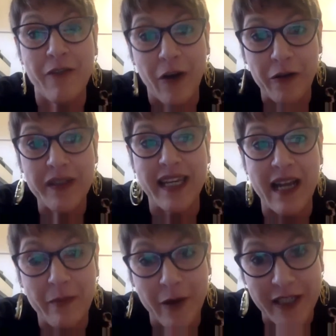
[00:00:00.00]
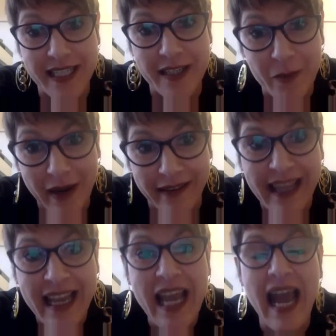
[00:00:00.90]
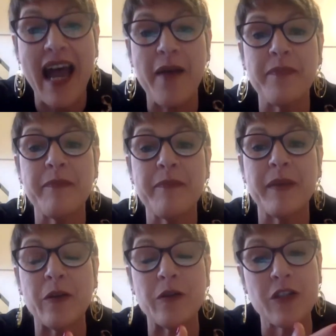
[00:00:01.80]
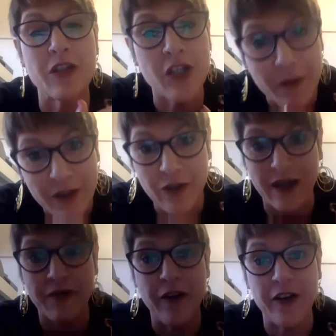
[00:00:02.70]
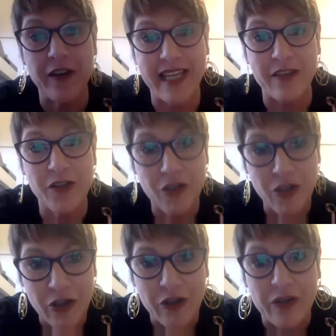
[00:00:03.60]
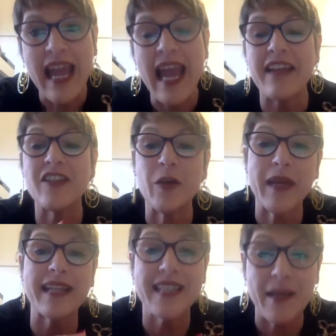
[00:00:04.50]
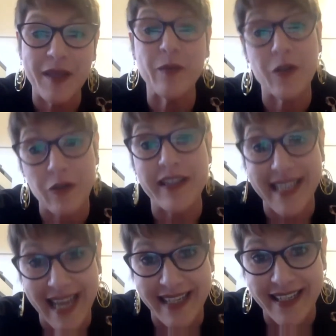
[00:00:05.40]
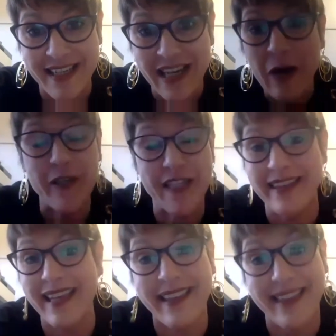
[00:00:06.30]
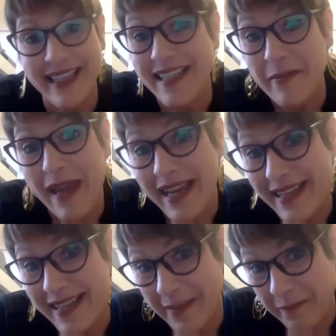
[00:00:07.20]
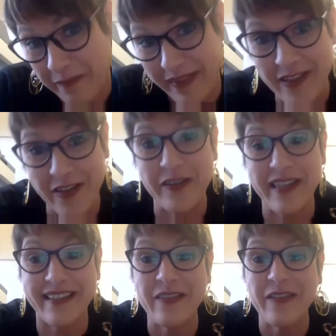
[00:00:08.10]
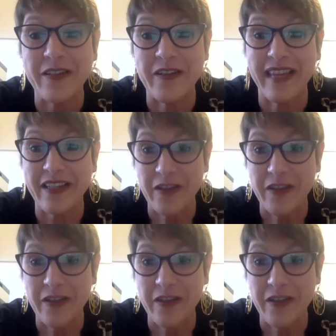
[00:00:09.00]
involved in our project as well um, because she was doing folk tales too and so we had some that were translated which i, I think is amazing so you can you can do that